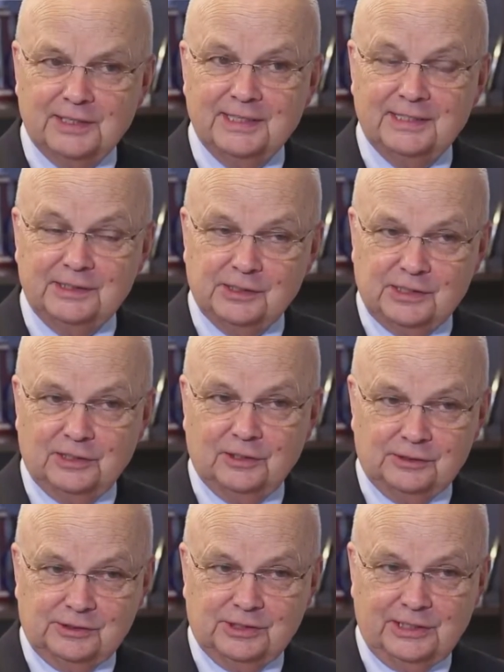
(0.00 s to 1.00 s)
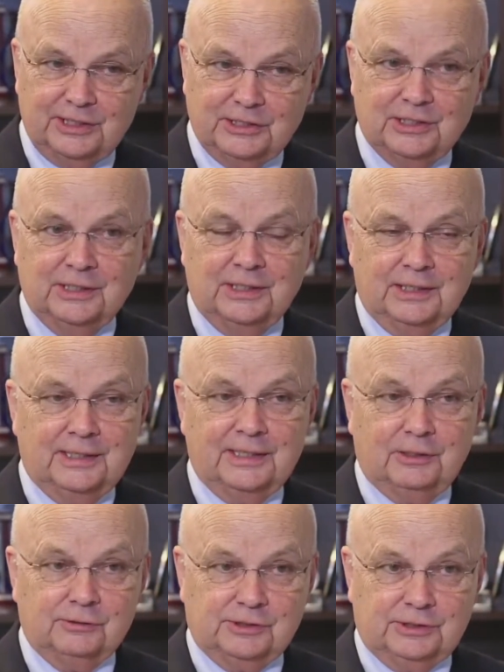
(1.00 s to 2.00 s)
he had said on stage at
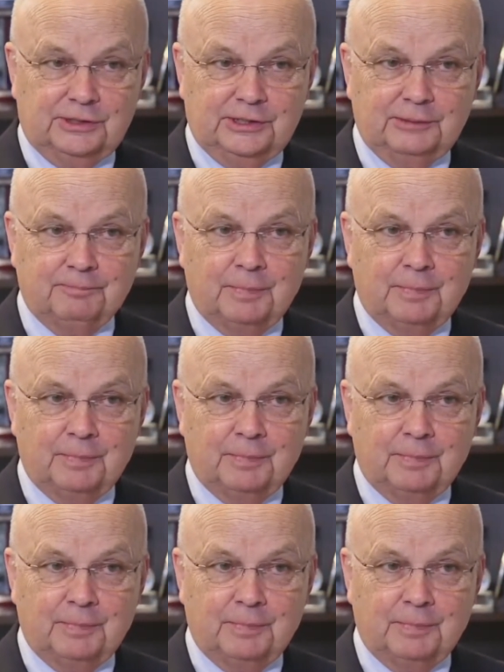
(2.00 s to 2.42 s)
Helsinki.